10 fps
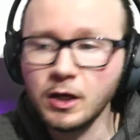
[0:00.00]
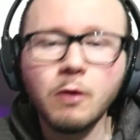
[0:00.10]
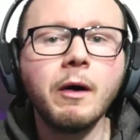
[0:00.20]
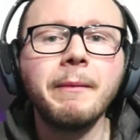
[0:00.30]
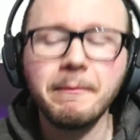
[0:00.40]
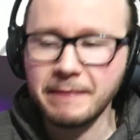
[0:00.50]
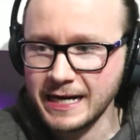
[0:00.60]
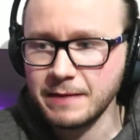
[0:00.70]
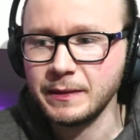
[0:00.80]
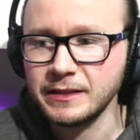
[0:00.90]
What about my
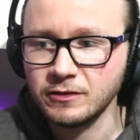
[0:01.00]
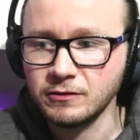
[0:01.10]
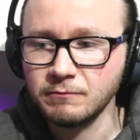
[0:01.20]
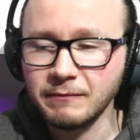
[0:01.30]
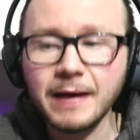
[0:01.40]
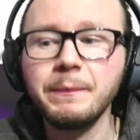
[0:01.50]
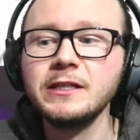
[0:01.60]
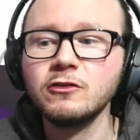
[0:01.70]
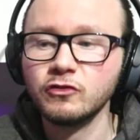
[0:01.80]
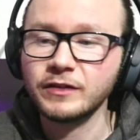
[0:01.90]
opinion? My
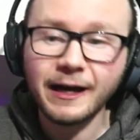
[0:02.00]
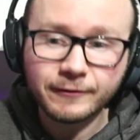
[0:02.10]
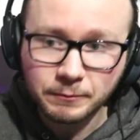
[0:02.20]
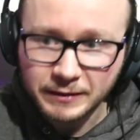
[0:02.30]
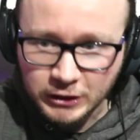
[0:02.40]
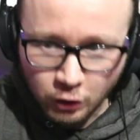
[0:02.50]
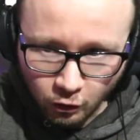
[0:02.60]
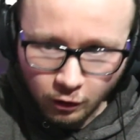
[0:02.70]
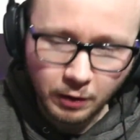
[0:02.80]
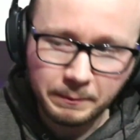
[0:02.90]
opinion doesn't have to be
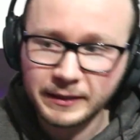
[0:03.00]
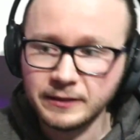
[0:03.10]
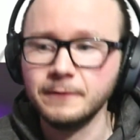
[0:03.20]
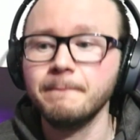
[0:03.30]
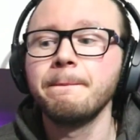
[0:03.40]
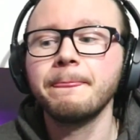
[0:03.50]
your opinion.